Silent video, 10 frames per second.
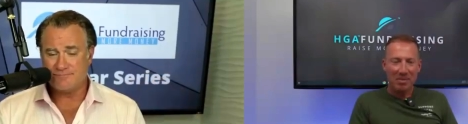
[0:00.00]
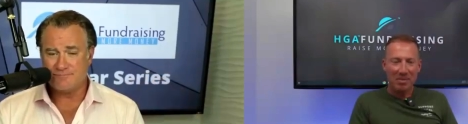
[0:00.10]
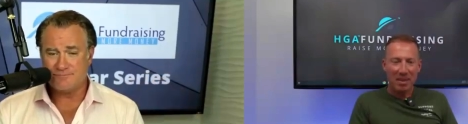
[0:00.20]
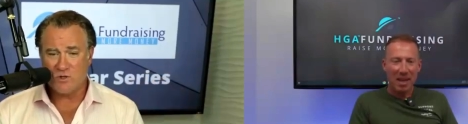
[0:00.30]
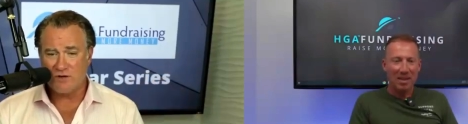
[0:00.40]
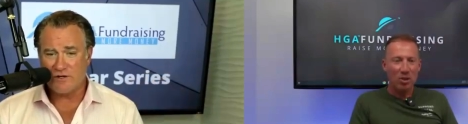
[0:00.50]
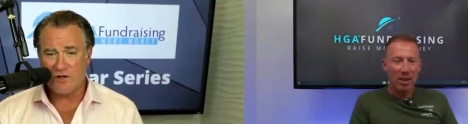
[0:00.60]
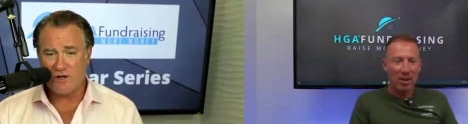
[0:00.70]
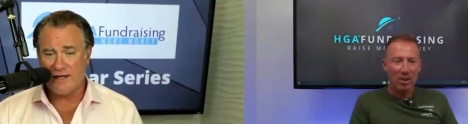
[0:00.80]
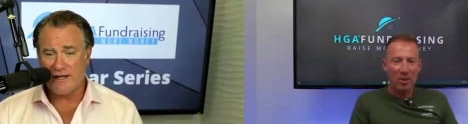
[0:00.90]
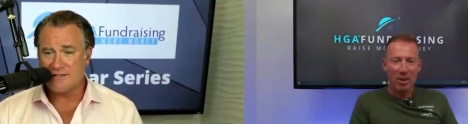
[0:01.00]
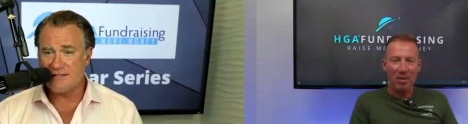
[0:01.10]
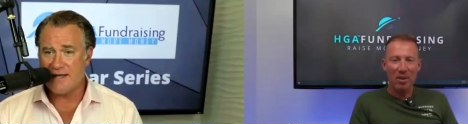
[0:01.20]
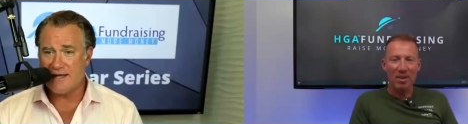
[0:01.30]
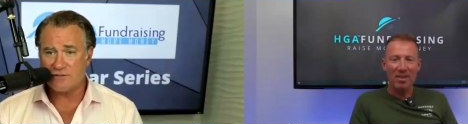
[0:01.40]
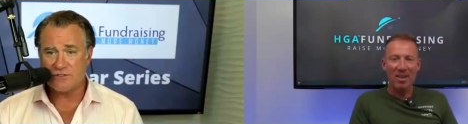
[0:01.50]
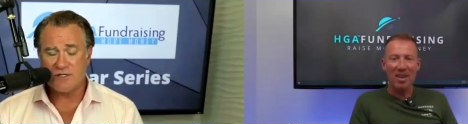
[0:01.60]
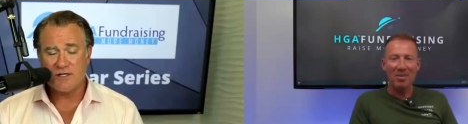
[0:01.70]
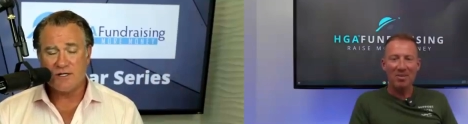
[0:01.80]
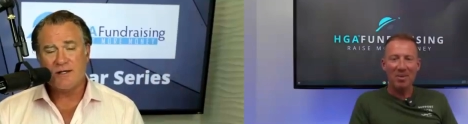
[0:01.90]
Speaker 1: whatever you call it, heads and tails.
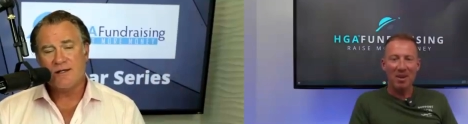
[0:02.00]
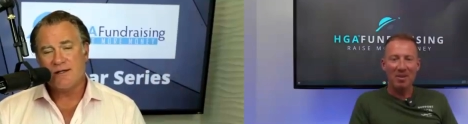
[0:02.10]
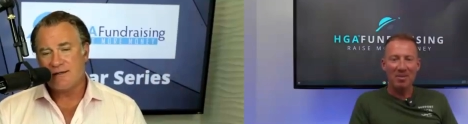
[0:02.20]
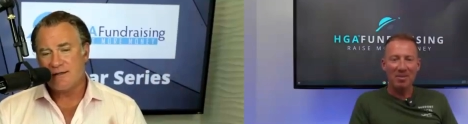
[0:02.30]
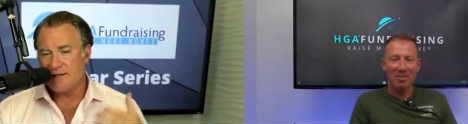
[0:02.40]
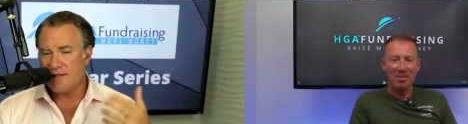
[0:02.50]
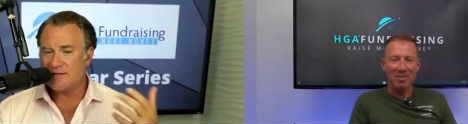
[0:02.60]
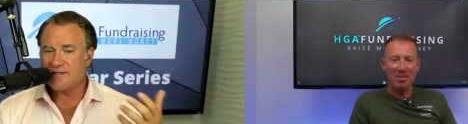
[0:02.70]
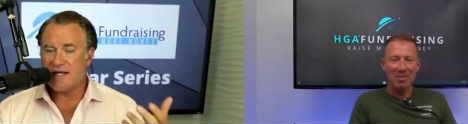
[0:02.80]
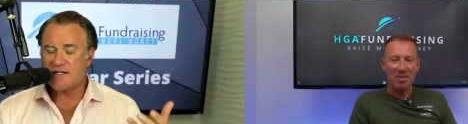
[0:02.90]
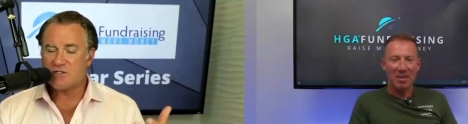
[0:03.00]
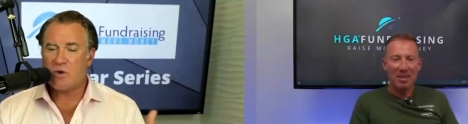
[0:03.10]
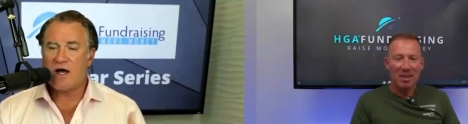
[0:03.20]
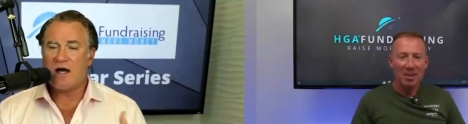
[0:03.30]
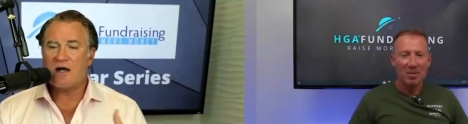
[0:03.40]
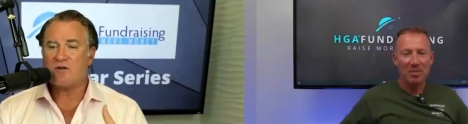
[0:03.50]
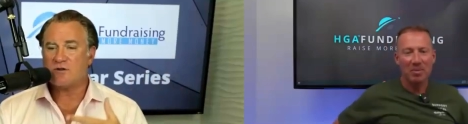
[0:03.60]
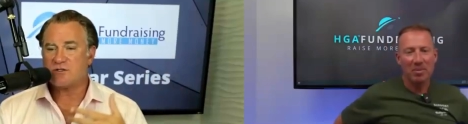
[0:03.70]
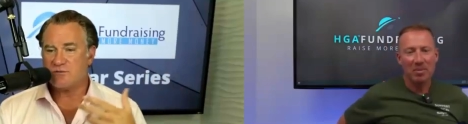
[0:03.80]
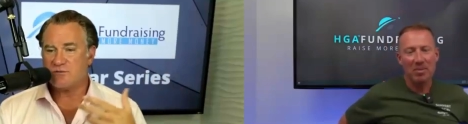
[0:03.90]
Yeah. yeah. It takes a while.
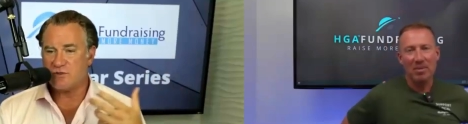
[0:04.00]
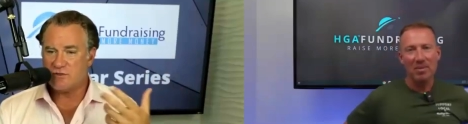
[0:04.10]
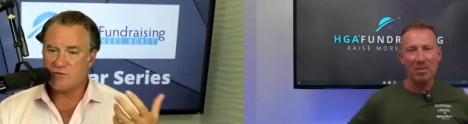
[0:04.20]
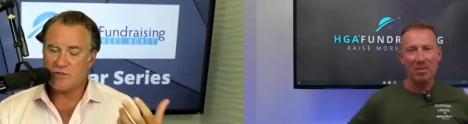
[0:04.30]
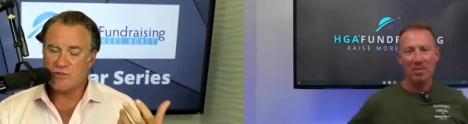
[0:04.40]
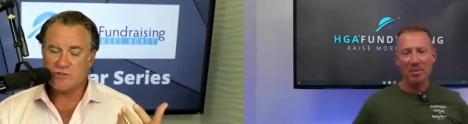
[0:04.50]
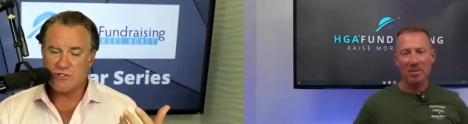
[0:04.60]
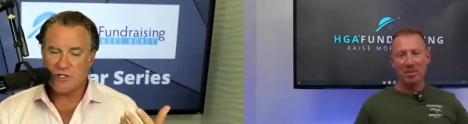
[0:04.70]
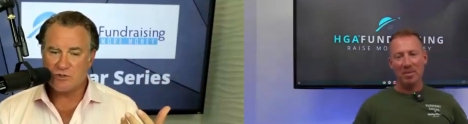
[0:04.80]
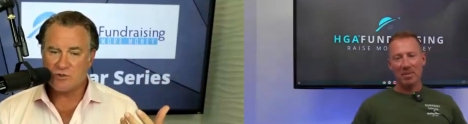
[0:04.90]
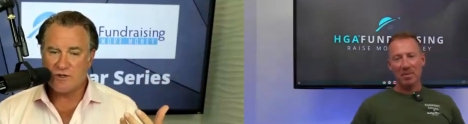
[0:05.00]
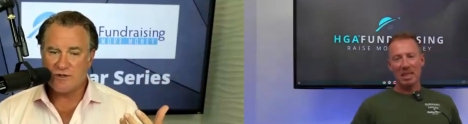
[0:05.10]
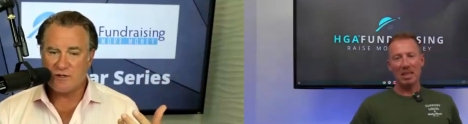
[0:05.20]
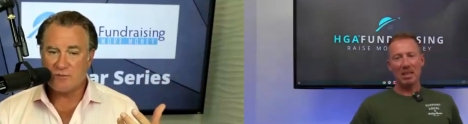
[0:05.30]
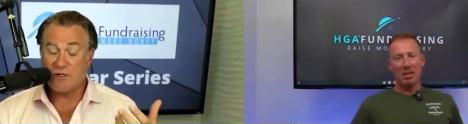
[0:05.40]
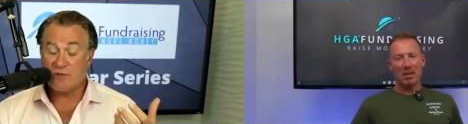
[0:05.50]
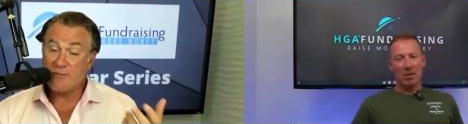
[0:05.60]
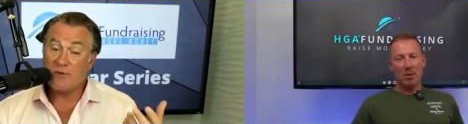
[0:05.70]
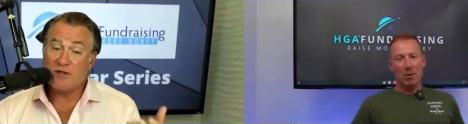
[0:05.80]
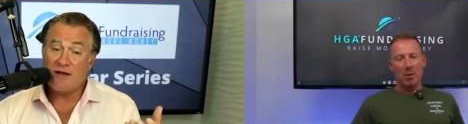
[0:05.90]
There's some some do's and don'ts with it, but
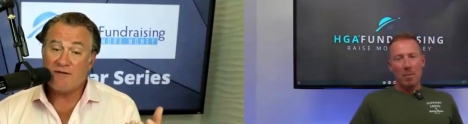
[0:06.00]
people love